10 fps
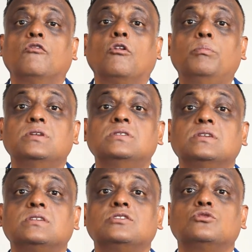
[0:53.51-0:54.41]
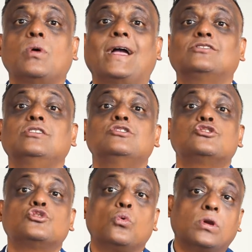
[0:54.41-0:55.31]
for businesses to actually
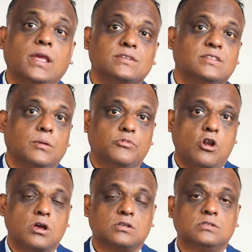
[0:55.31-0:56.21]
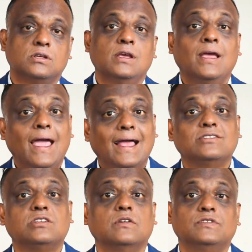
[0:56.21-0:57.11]
showcase their product and
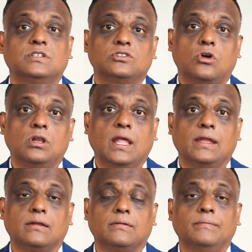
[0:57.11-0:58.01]
services online.